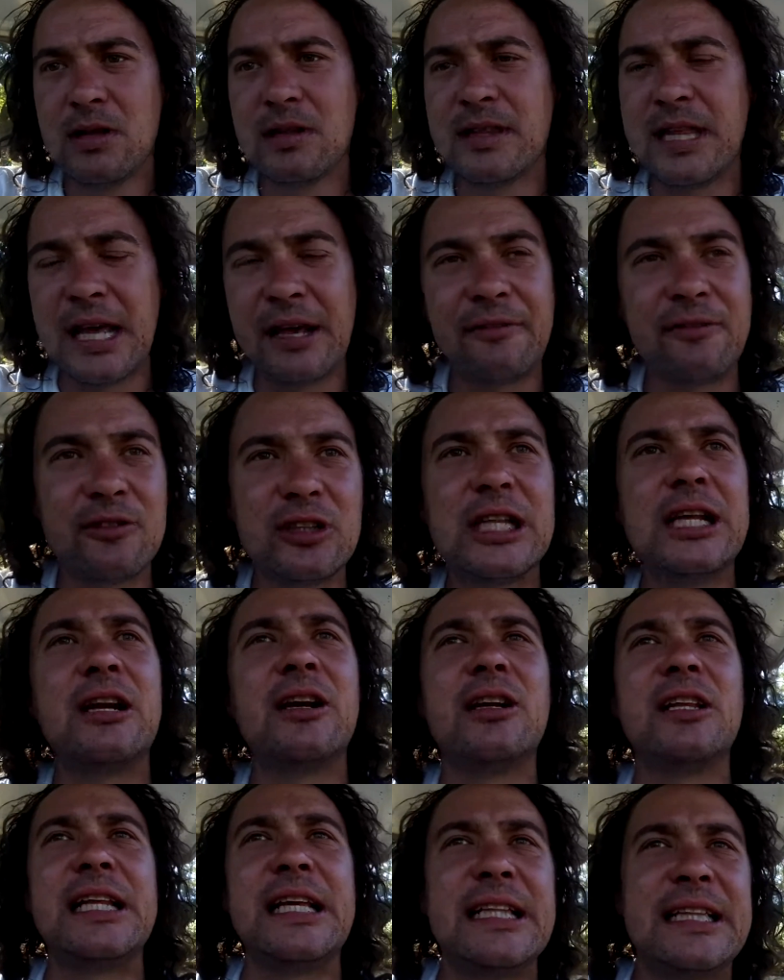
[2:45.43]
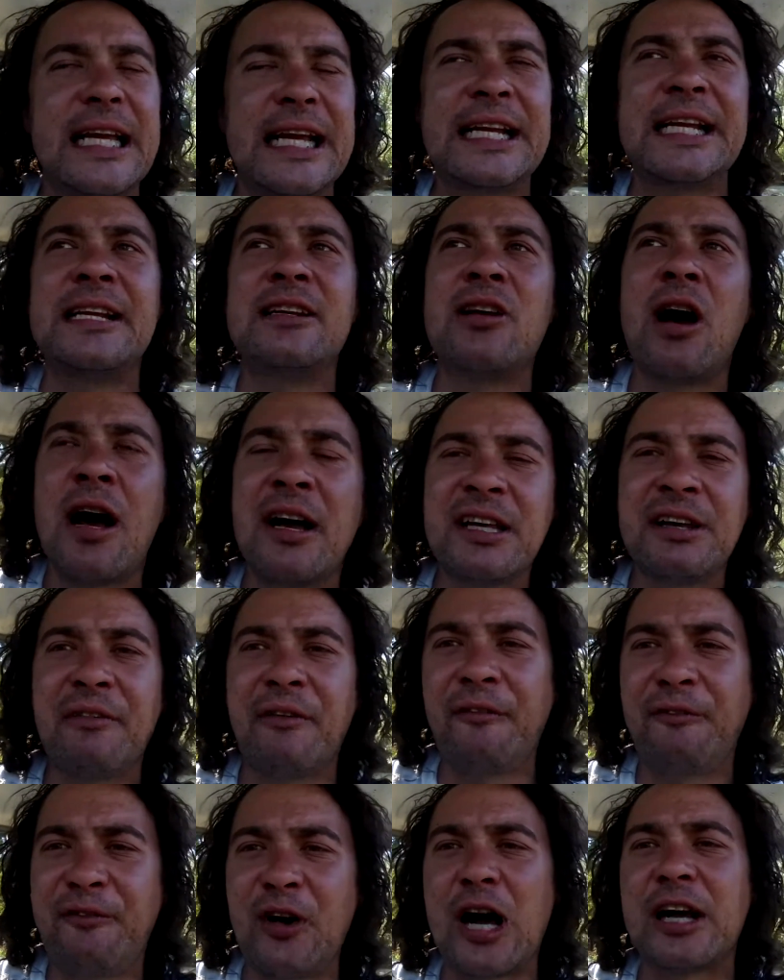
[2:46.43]
They literally, they did not give
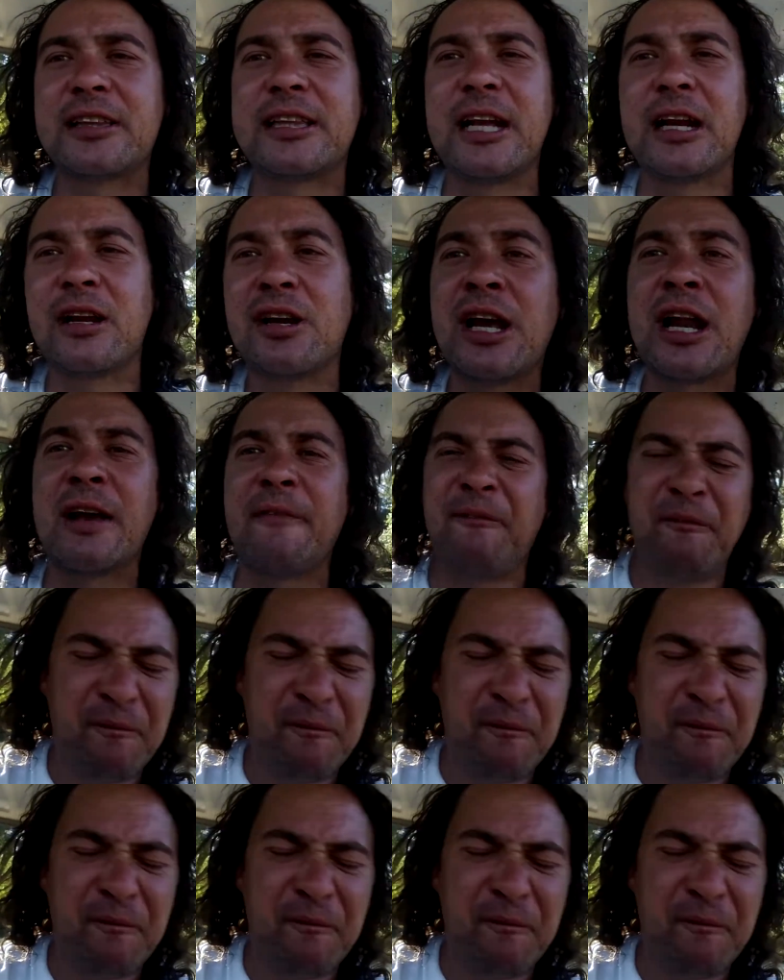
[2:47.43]
a fuck. They're gonna